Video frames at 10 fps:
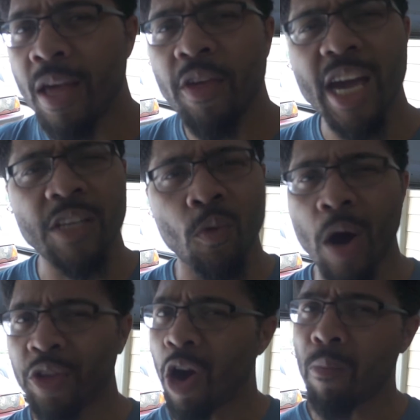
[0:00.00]
Thank you guys for
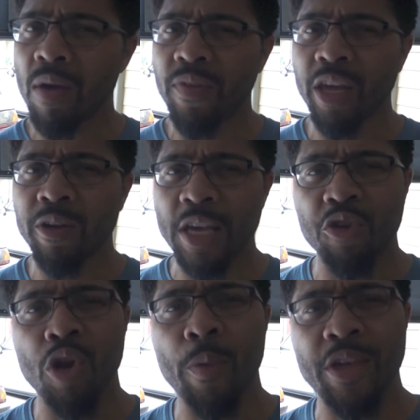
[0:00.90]
watching all my videos. As
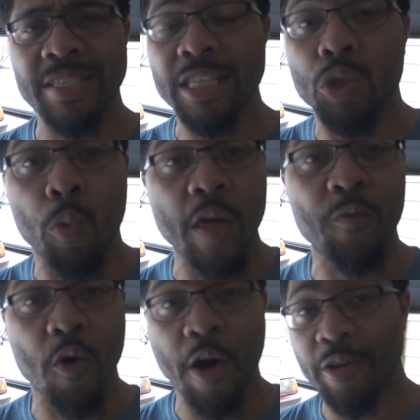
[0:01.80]
you know, we just hit
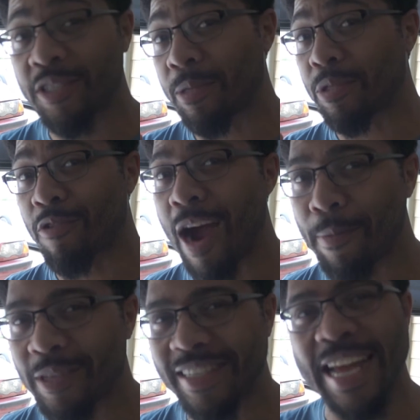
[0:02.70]
2,400
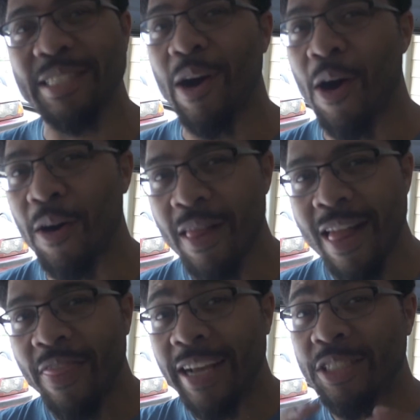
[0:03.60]
subscribers, and that's all
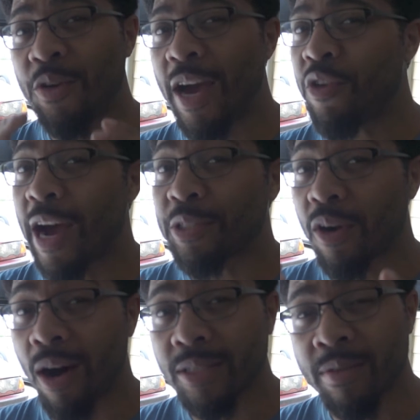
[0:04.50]
thanks to you guys. You guys
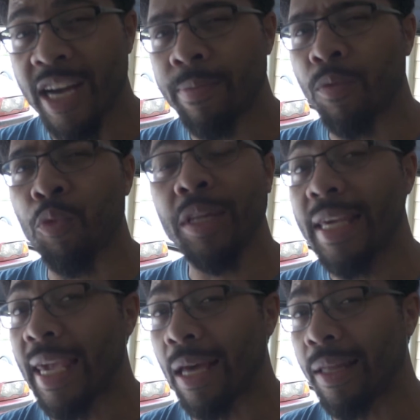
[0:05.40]
are awesome. You guys have been really
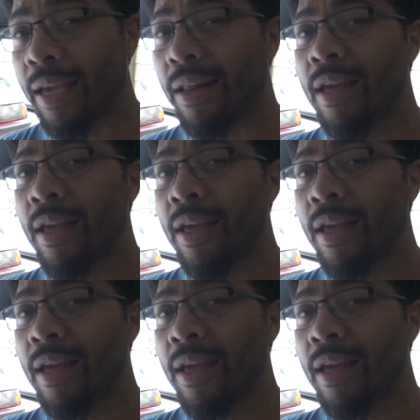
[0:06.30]
killing it.